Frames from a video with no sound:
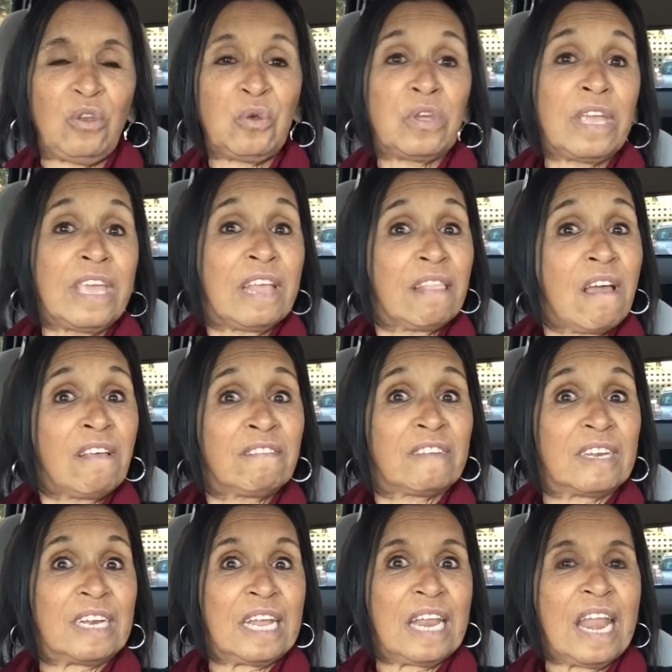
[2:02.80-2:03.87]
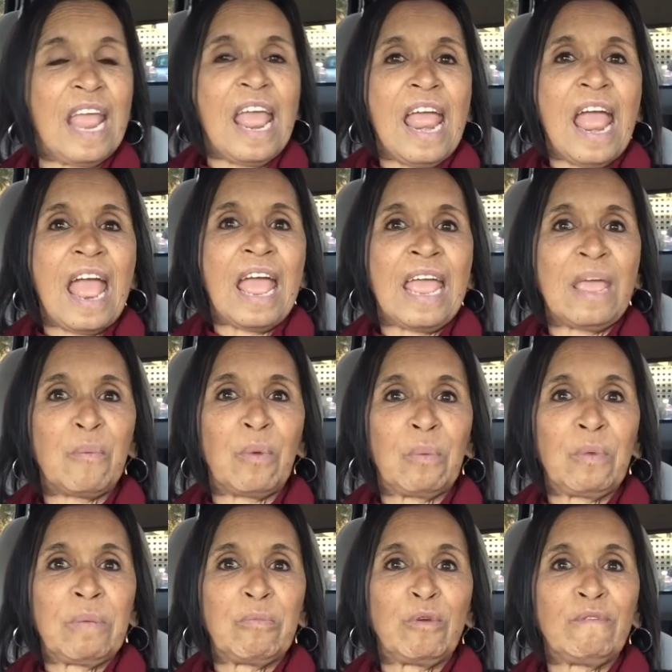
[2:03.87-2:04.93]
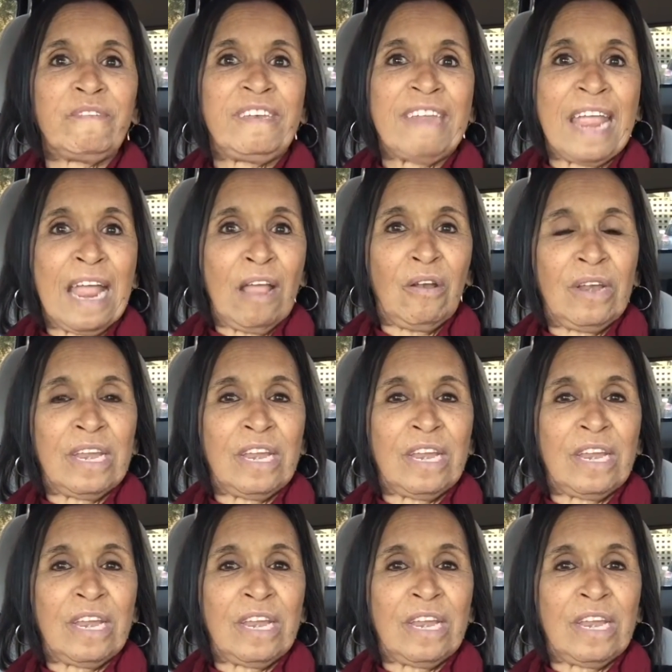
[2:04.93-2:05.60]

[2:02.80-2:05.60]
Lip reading: you could get lost in it. And when we moved down